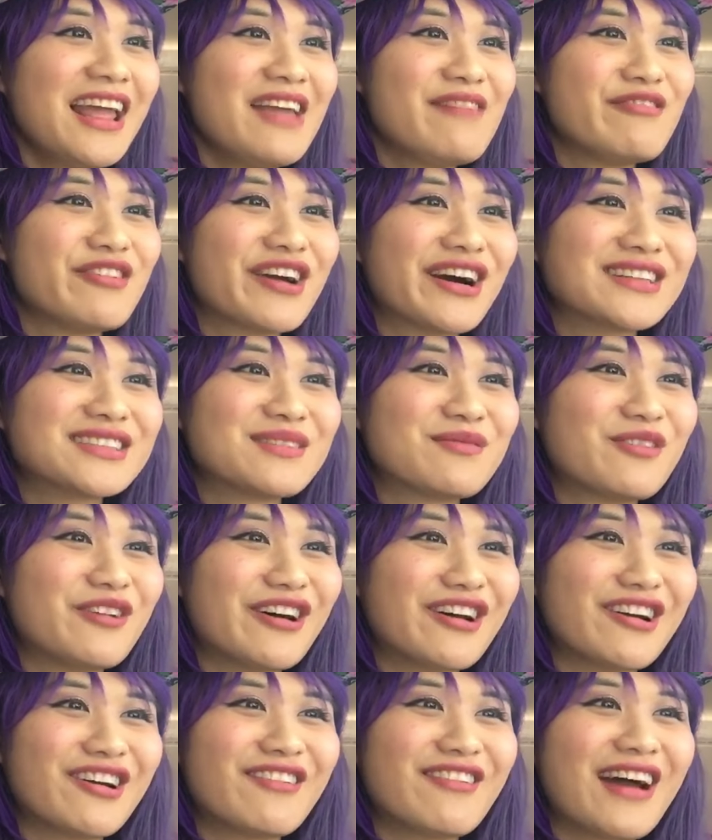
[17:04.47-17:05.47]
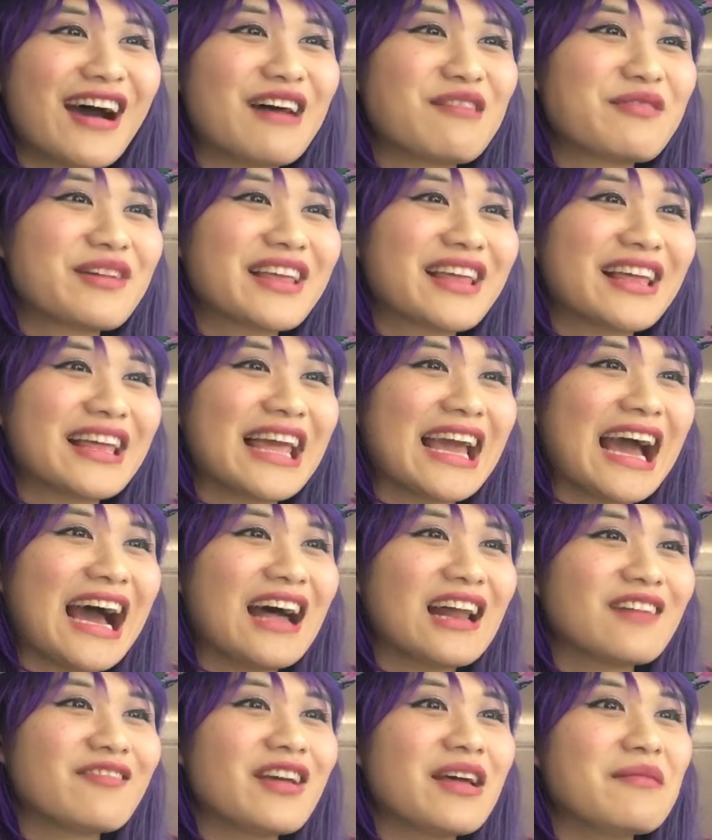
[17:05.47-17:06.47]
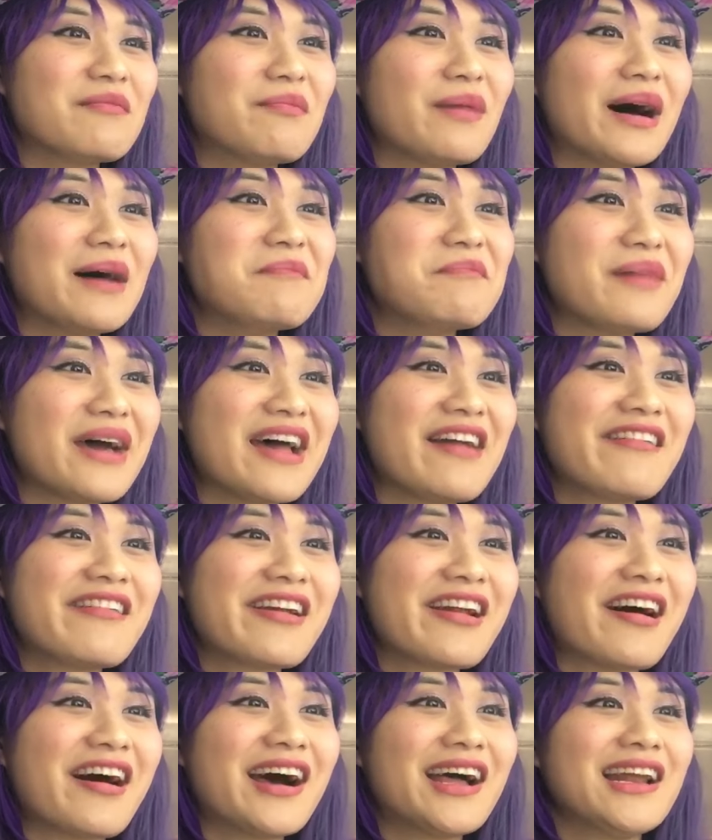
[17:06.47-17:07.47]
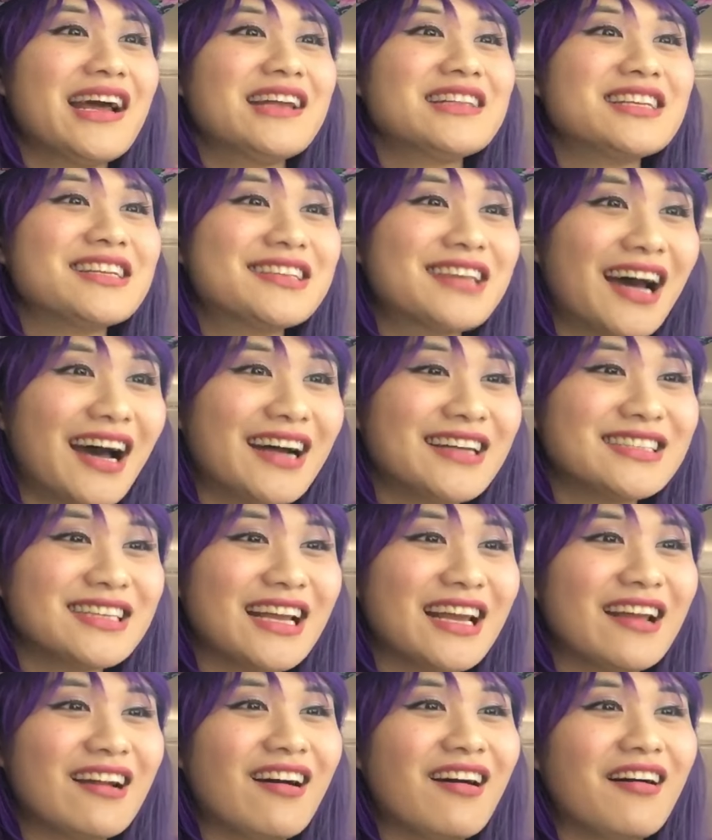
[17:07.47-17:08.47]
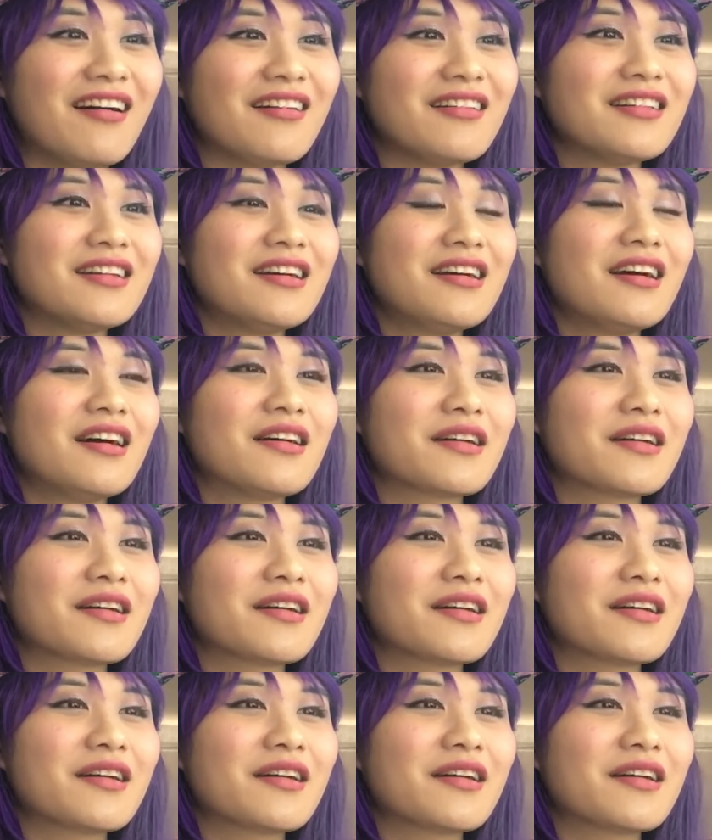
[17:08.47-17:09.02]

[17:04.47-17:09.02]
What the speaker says: If you got some water around, we can get out of it. But better not to touch it all.